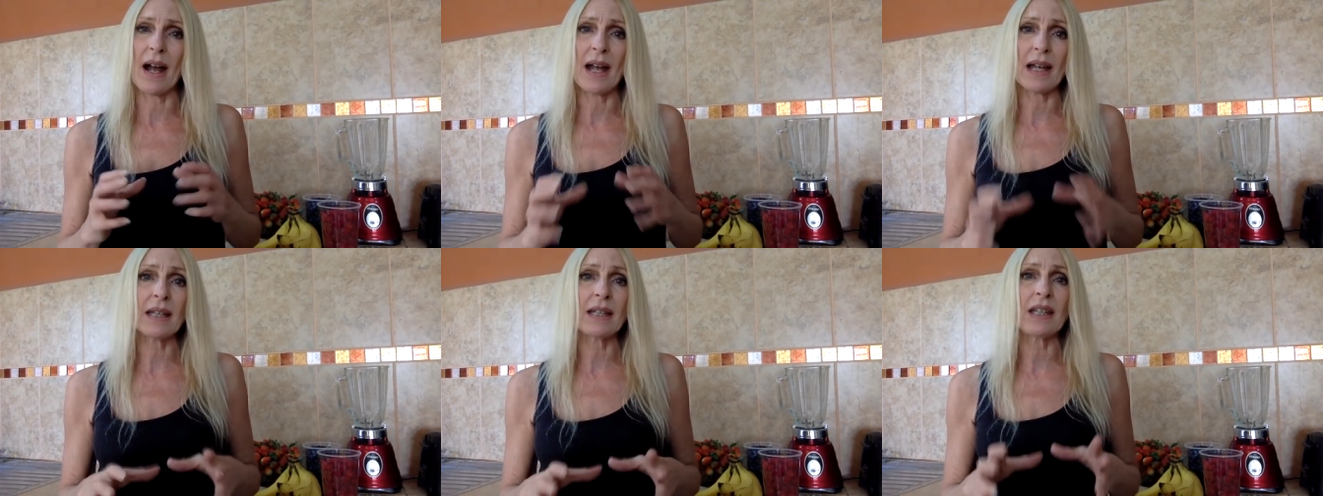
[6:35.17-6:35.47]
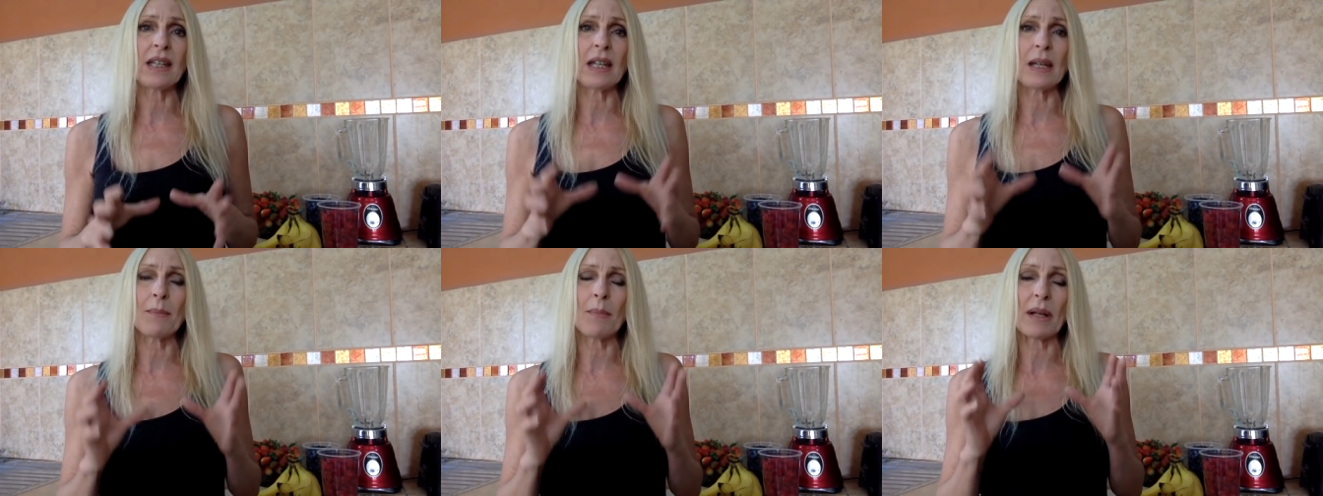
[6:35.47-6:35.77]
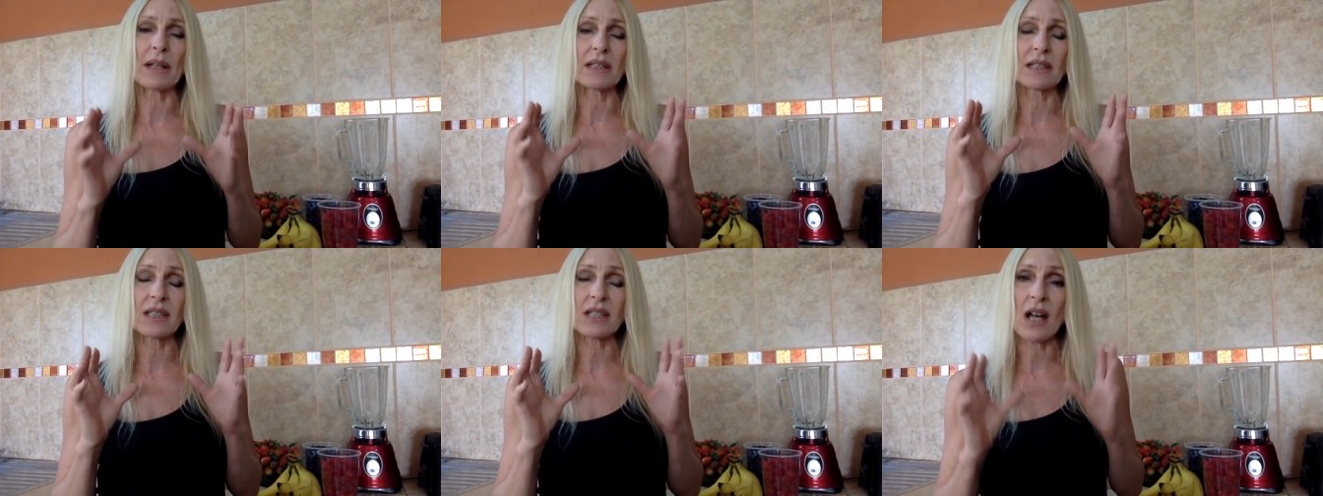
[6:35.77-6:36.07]
I keep
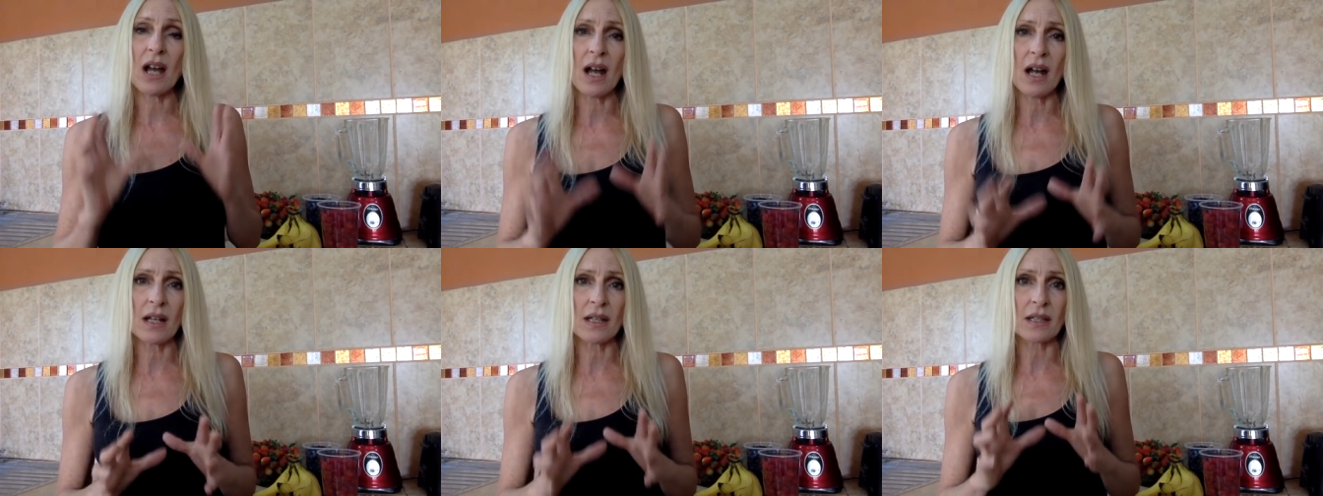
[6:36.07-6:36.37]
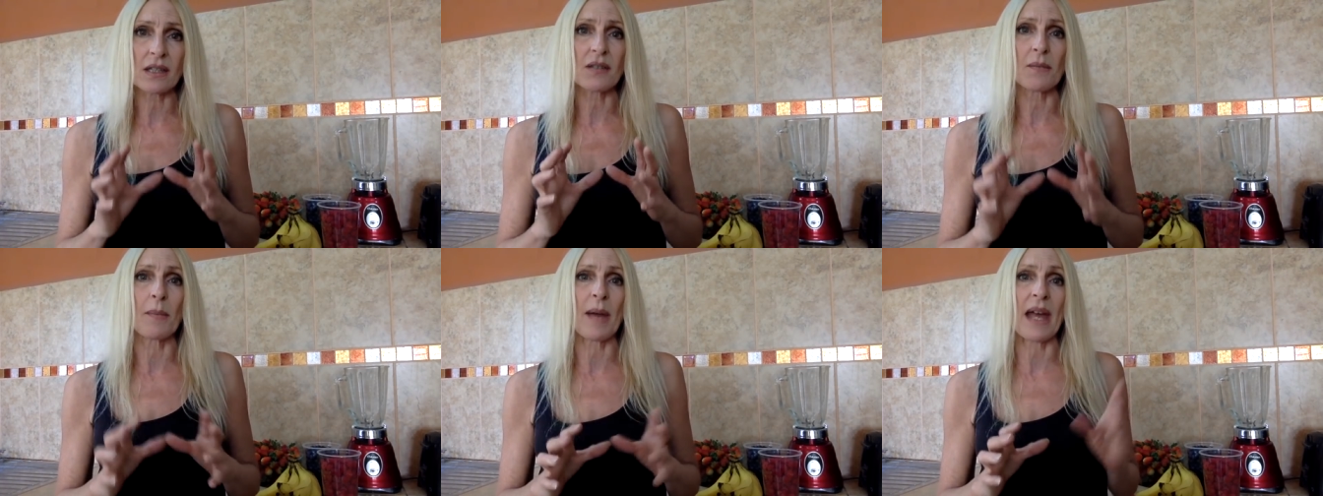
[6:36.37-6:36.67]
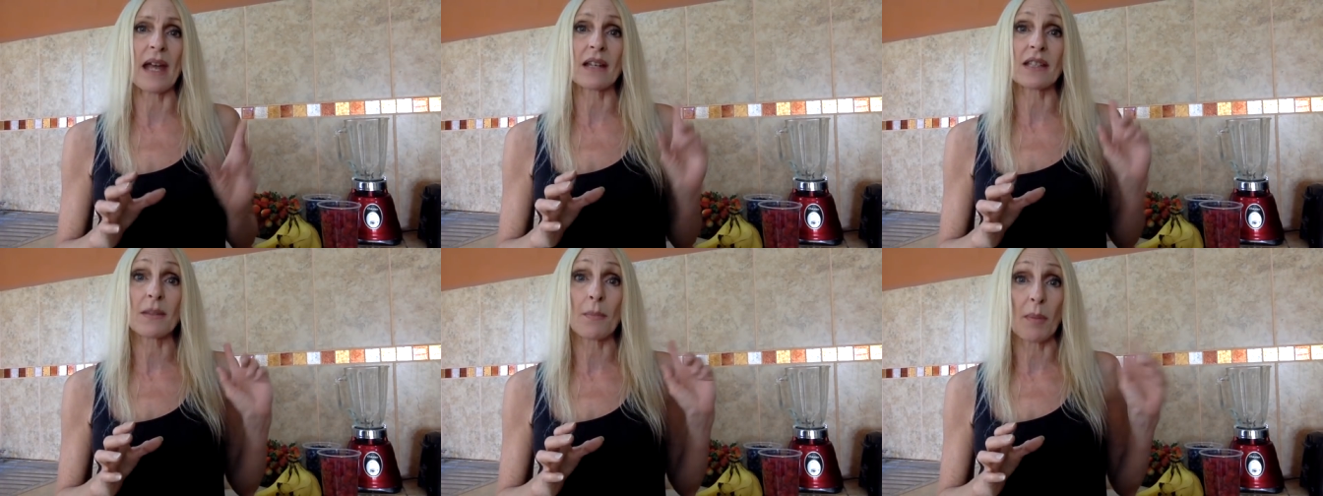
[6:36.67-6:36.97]
tons of
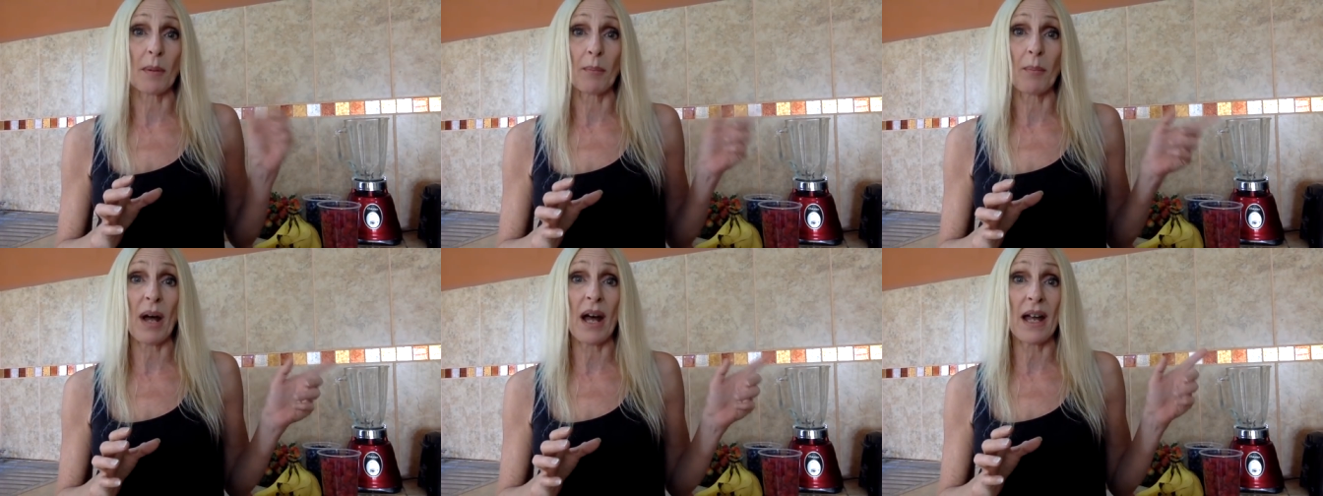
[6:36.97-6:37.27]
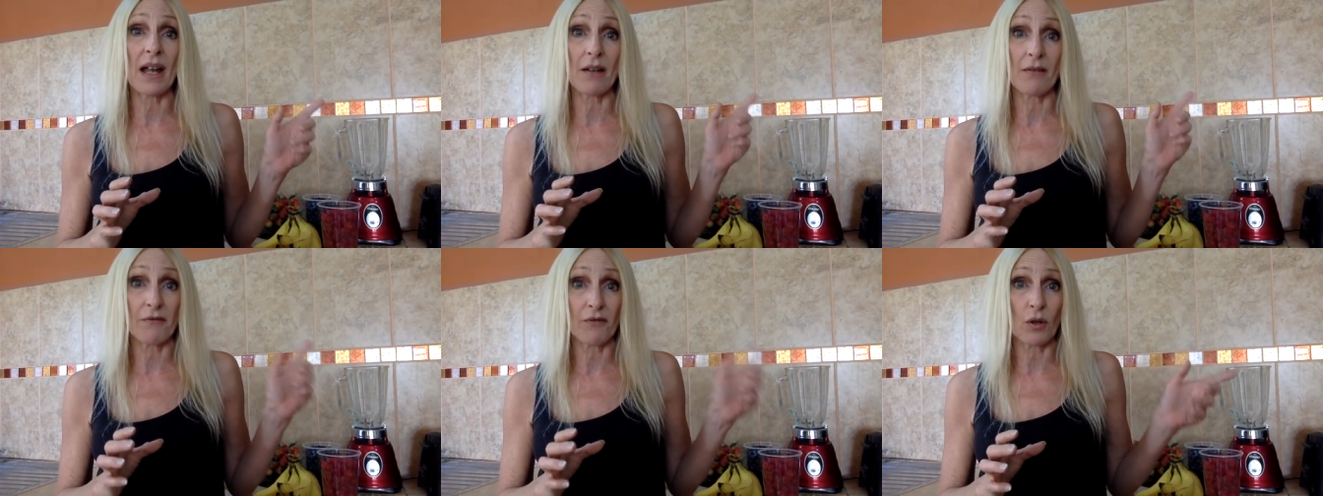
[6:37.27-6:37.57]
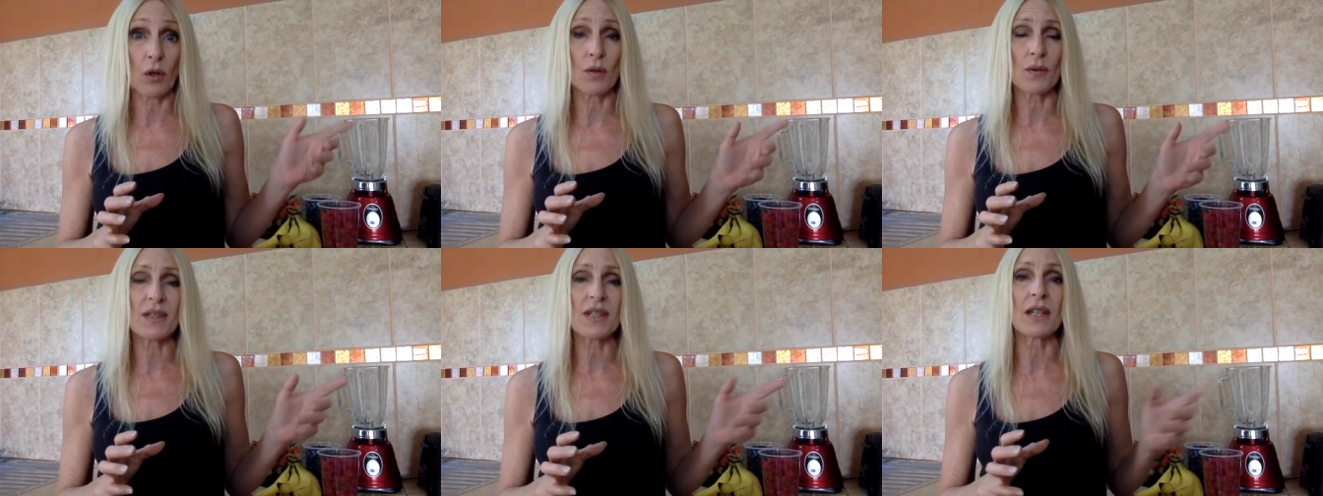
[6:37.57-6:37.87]
bags of papaya
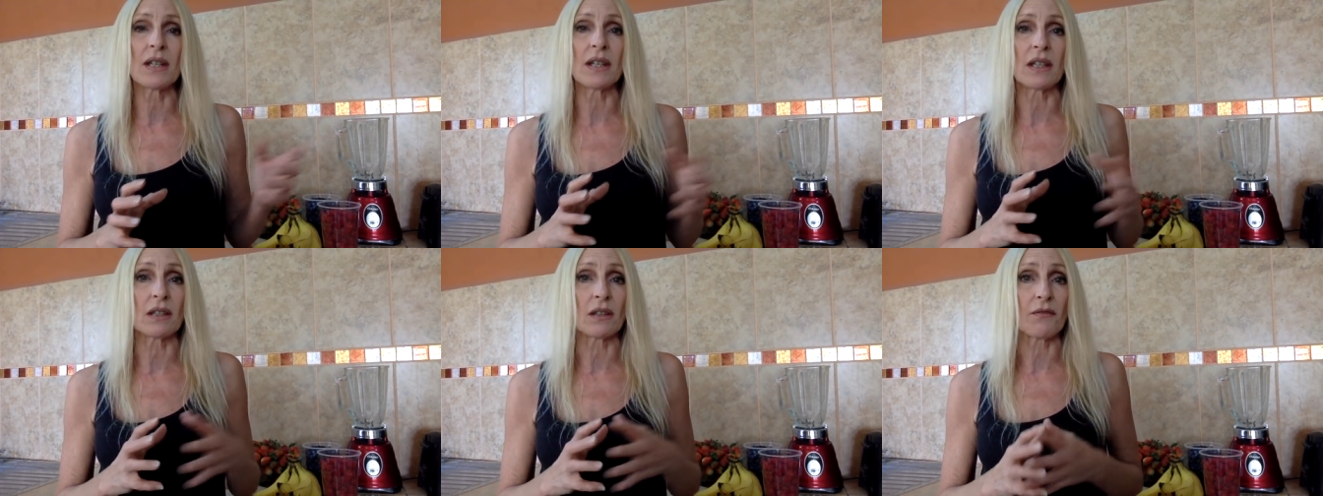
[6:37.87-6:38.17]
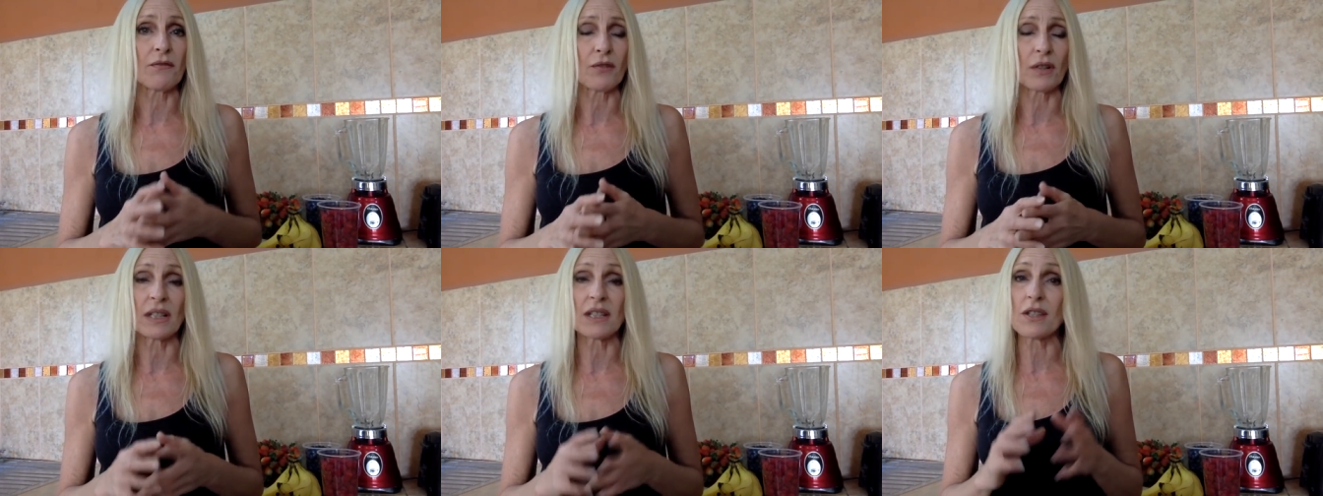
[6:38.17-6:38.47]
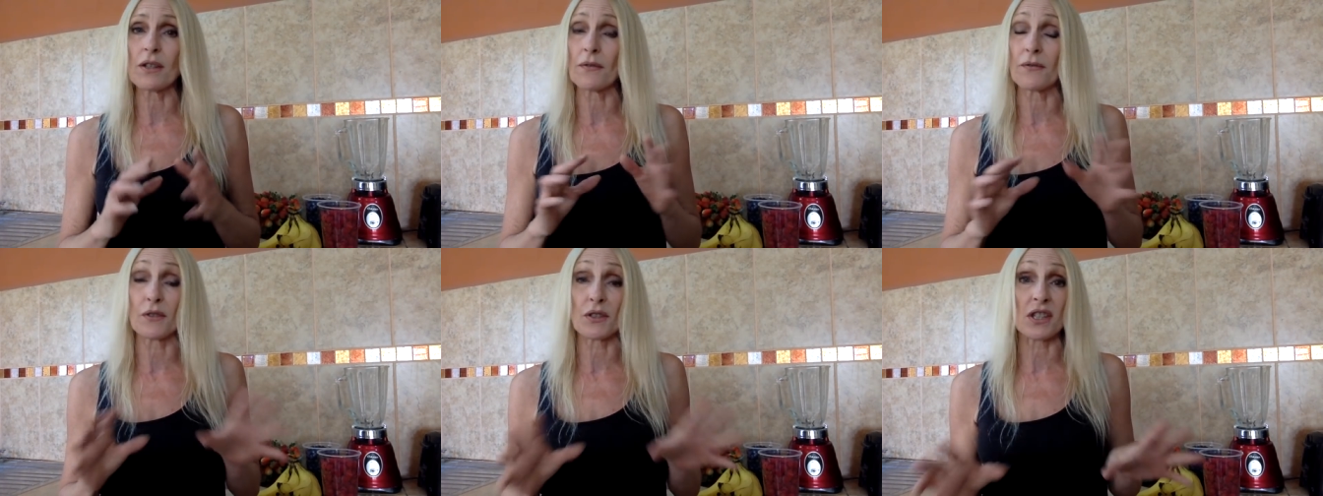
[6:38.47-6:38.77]
frozen in the
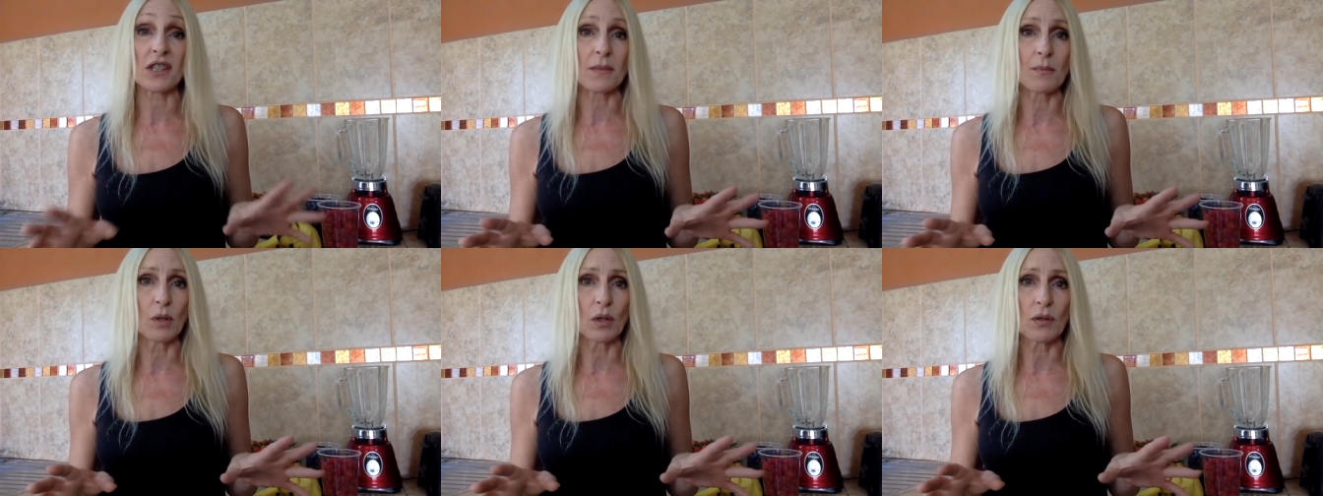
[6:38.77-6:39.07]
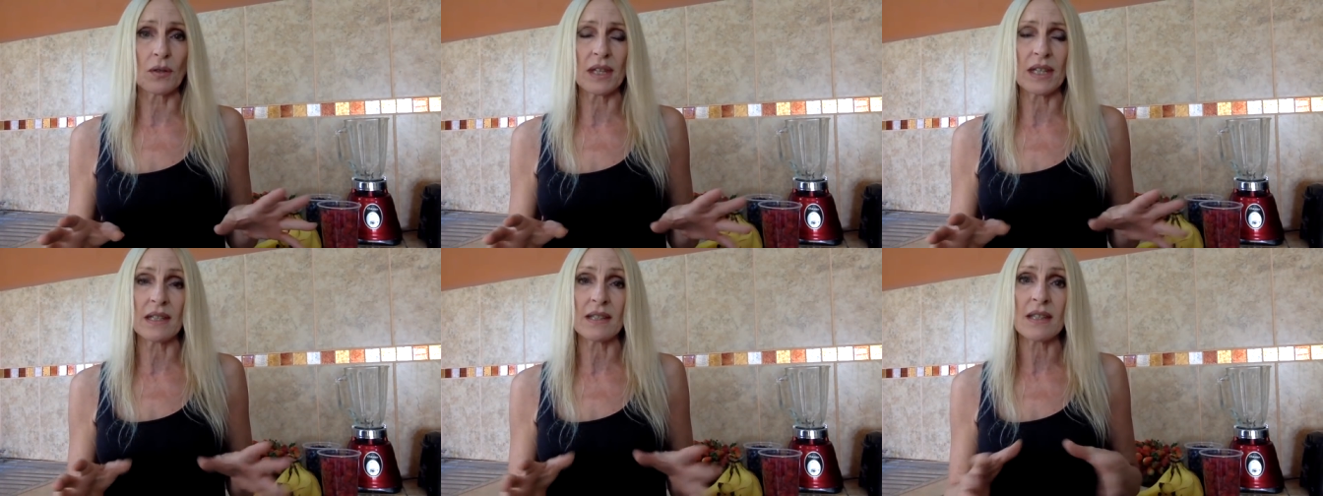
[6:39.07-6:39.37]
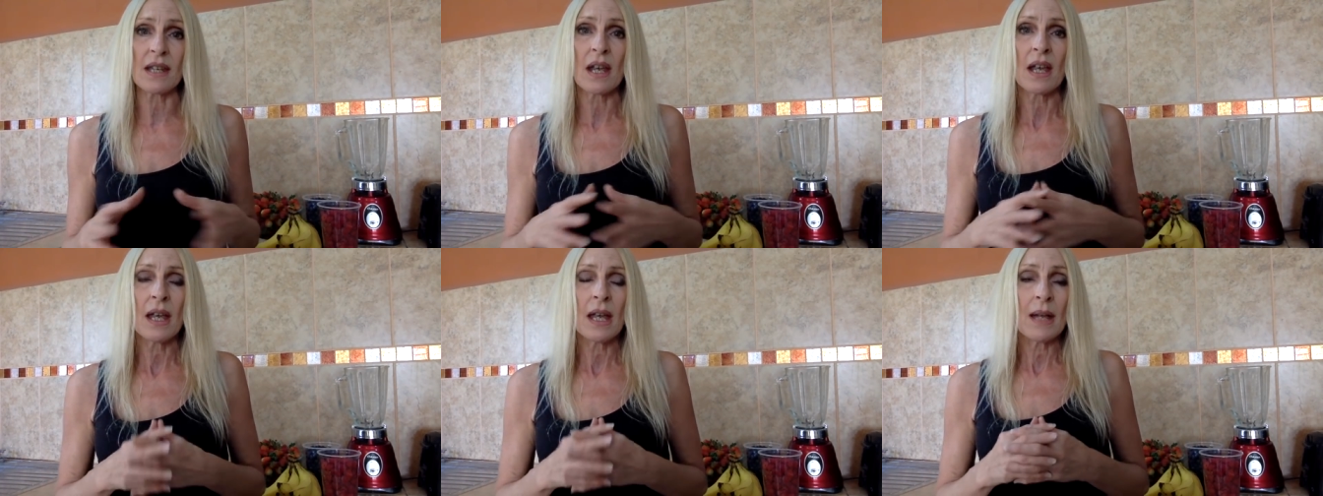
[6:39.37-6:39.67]
freezer for smoothies.